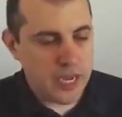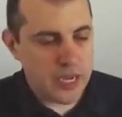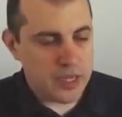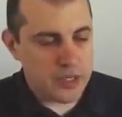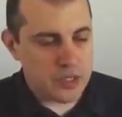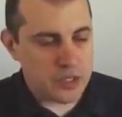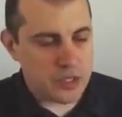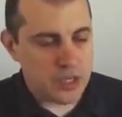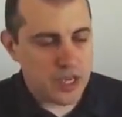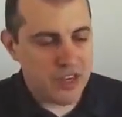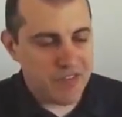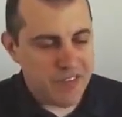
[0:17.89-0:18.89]
And
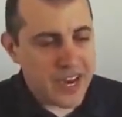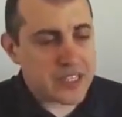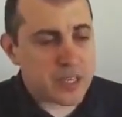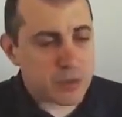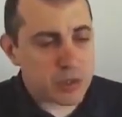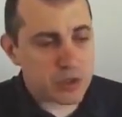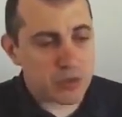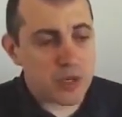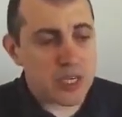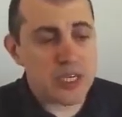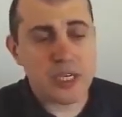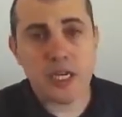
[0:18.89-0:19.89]
in fact, I was
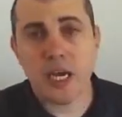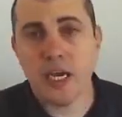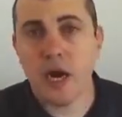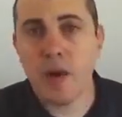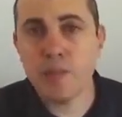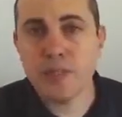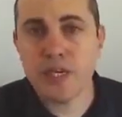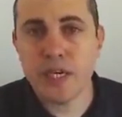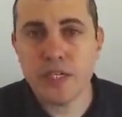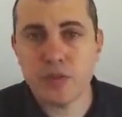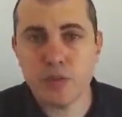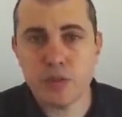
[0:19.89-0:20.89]
reading an
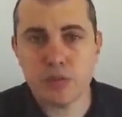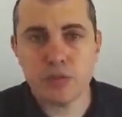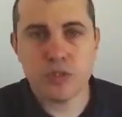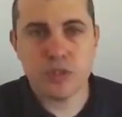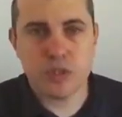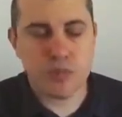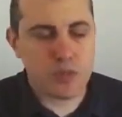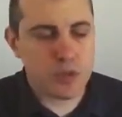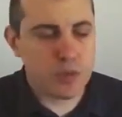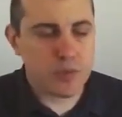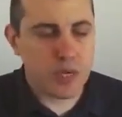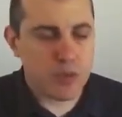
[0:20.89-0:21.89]
update, which was a
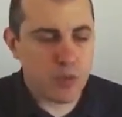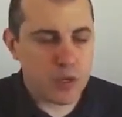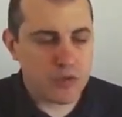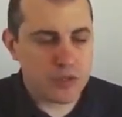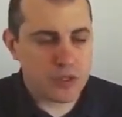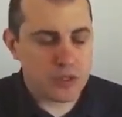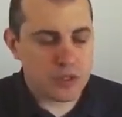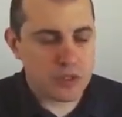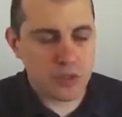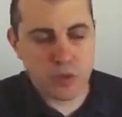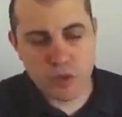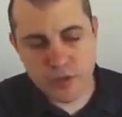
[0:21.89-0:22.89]
summary by one of
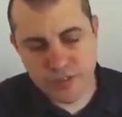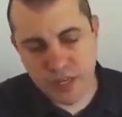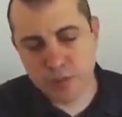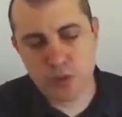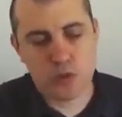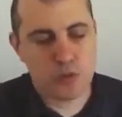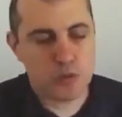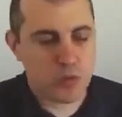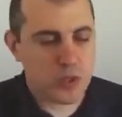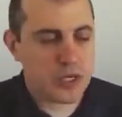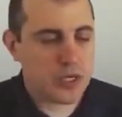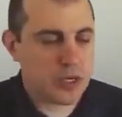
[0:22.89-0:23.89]
the core developers who's
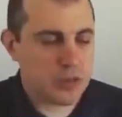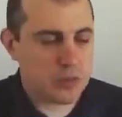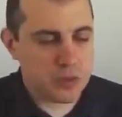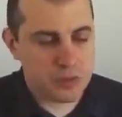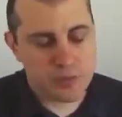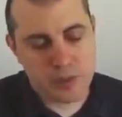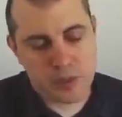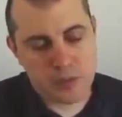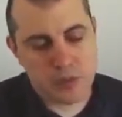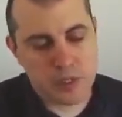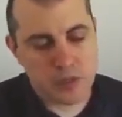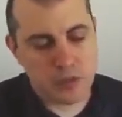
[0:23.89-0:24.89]
working on both
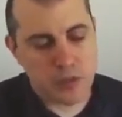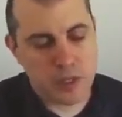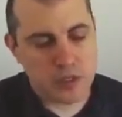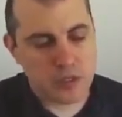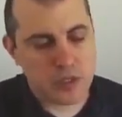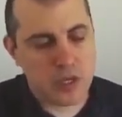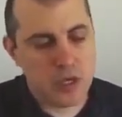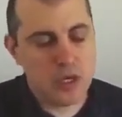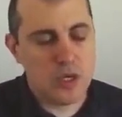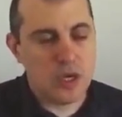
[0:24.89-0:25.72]
Bitcoin as well as